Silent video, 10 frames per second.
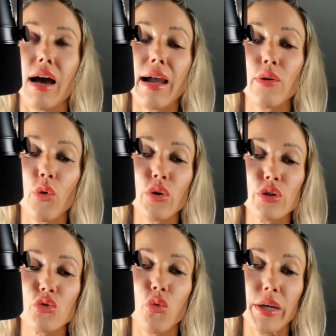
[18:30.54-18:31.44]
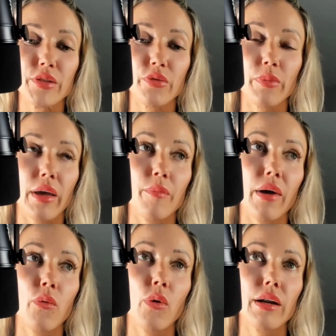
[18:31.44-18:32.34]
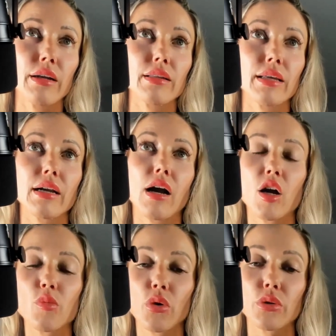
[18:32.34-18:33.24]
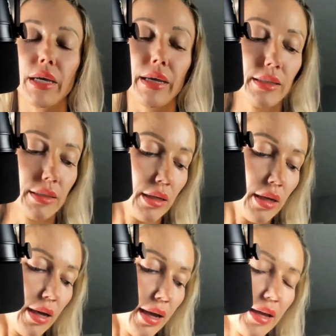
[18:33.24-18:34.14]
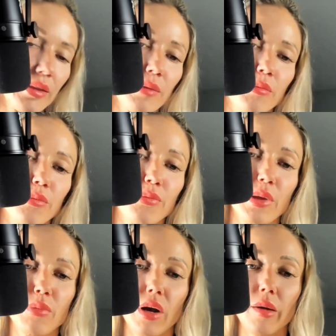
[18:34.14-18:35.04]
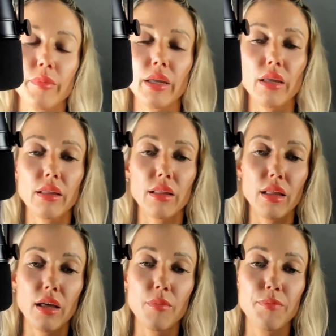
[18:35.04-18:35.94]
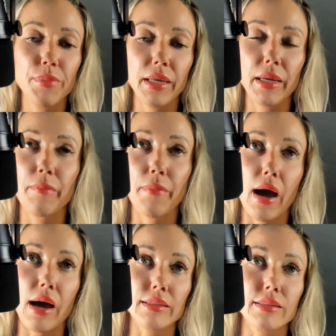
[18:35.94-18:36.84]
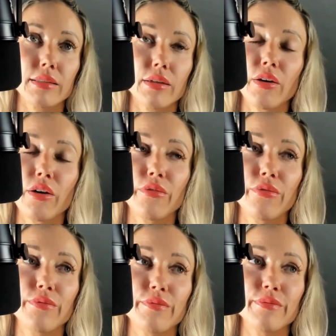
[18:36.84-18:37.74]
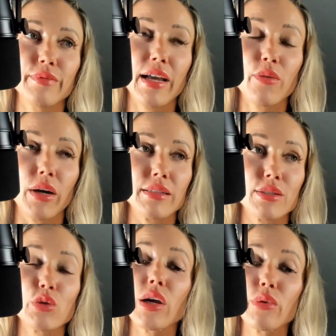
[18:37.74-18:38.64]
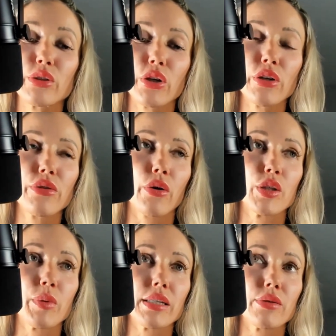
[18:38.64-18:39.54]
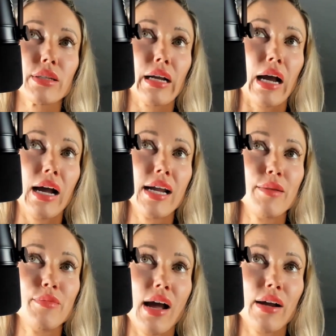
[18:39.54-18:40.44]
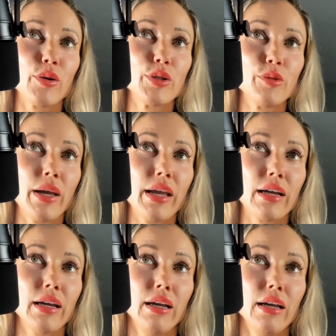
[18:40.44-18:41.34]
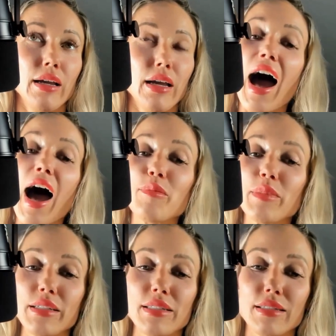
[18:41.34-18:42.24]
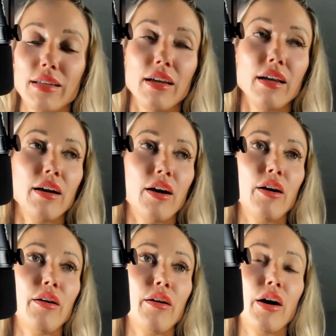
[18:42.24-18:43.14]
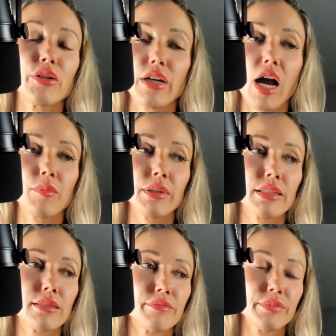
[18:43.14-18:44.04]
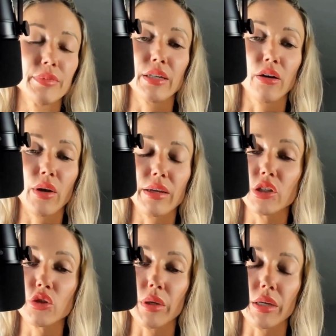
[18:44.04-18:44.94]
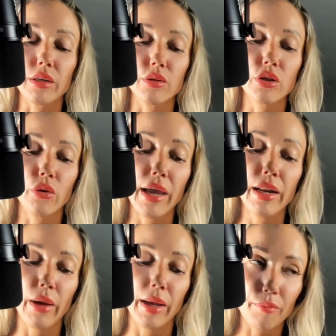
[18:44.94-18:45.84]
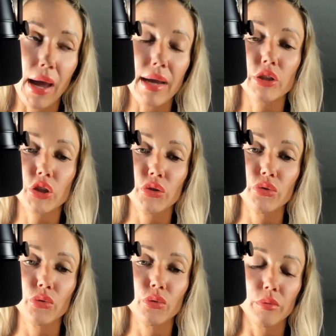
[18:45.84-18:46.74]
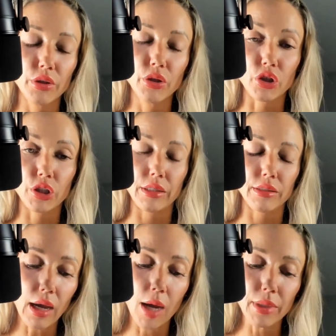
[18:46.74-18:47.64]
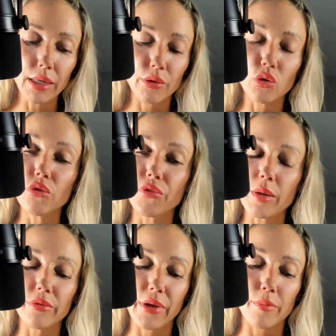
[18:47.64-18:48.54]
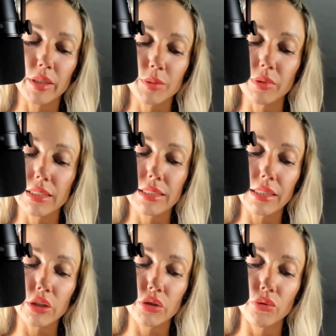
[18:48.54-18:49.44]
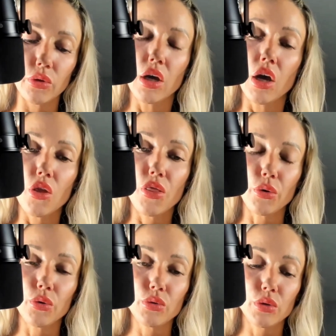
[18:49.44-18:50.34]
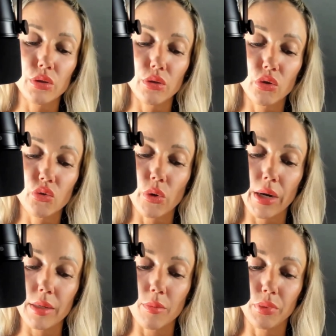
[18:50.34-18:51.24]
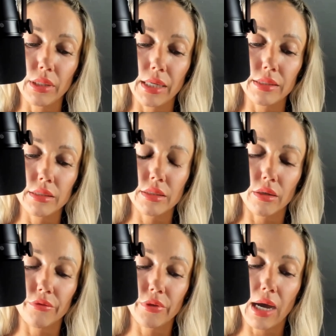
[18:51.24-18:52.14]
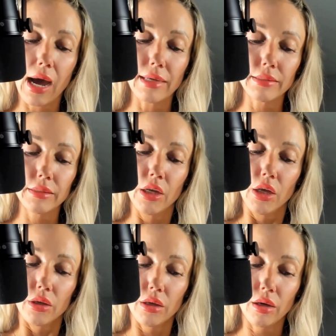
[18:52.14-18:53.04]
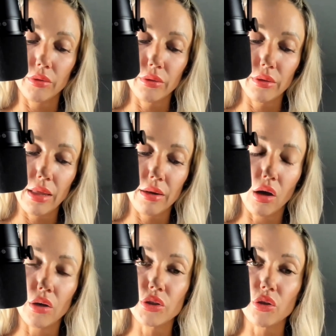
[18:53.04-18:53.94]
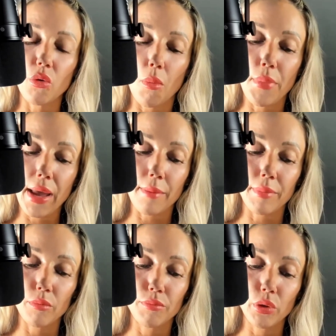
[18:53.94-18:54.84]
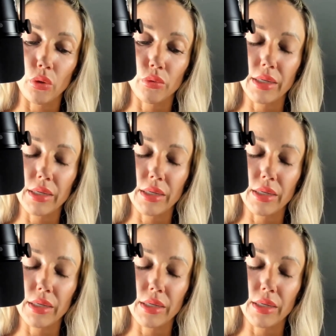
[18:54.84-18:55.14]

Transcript: I ordered twice from them. I wanted like hard-boiled eggs, and they brought me a big box of egg whites. So I returned those because I was like, I am not going to make omelets, 100 omelets, you know, each week. So anyway, back to your sheet. I'm getting the Cool Fiber fabrics, but stick to those great blends of cotton and also bamboo.